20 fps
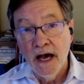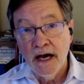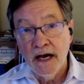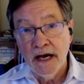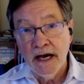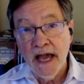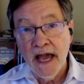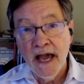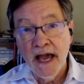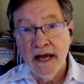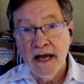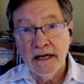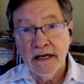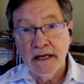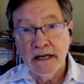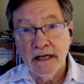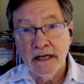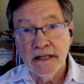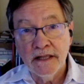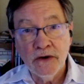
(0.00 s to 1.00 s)

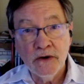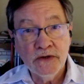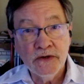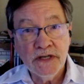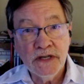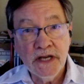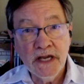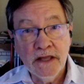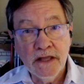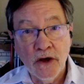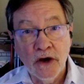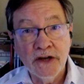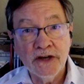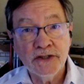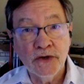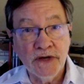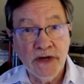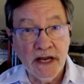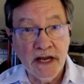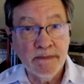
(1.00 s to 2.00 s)
And those teeth
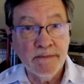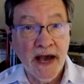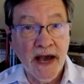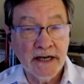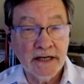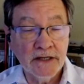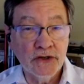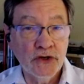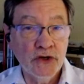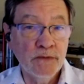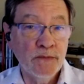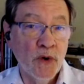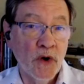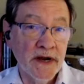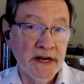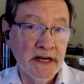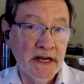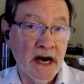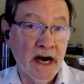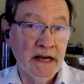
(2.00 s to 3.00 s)
also date back to
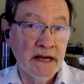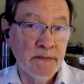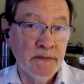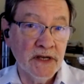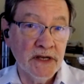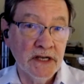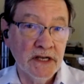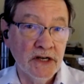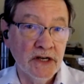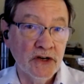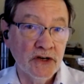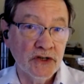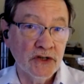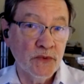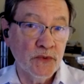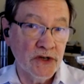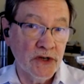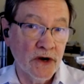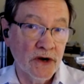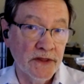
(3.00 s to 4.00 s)
2.9 million years,
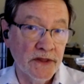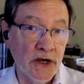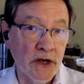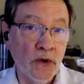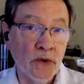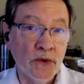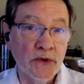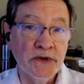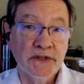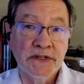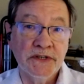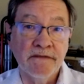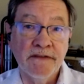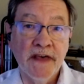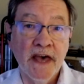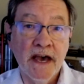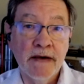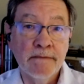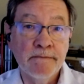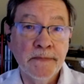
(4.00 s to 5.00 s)
which are the oldest of
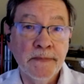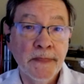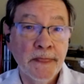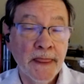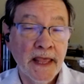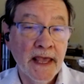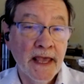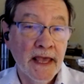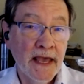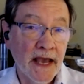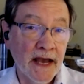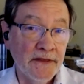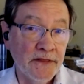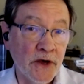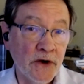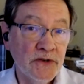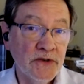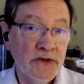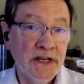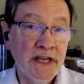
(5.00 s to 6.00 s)
them. And
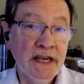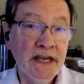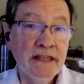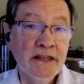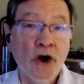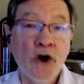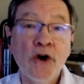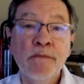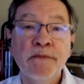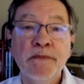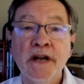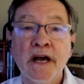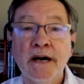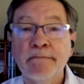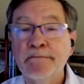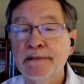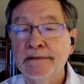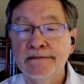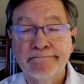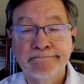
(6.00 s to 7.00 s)
those teeth open
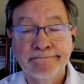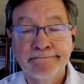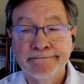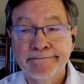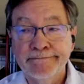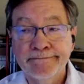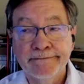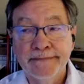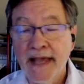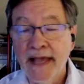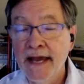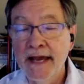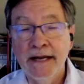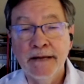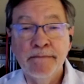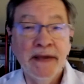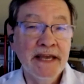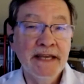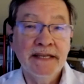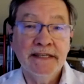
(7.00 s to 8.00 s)
up an
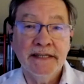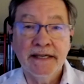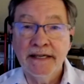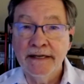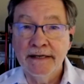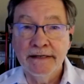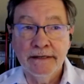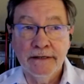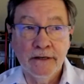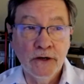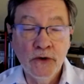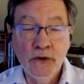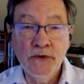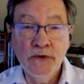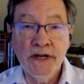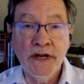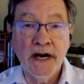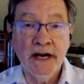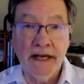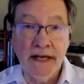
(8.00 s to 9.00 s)
amazing
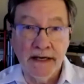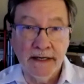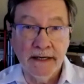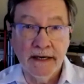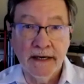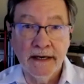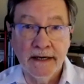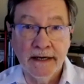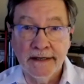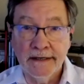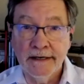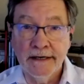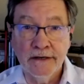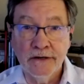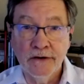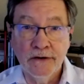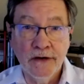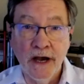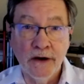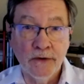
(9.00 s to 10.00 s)
whodunit,
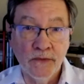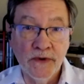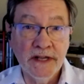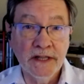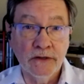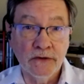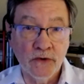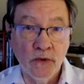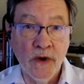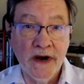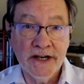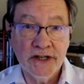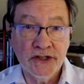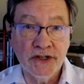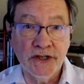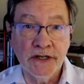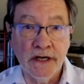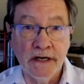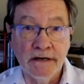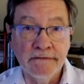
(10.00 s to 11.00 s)
a real
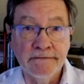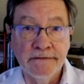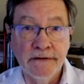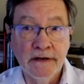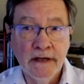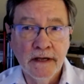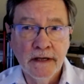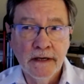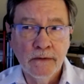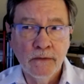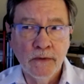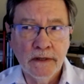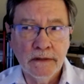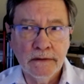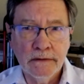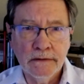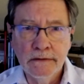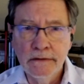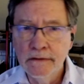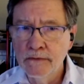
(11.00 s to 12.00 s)
question of,
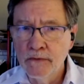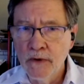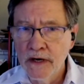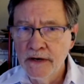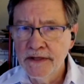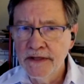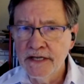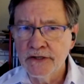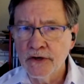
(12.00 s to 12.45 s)
well, who were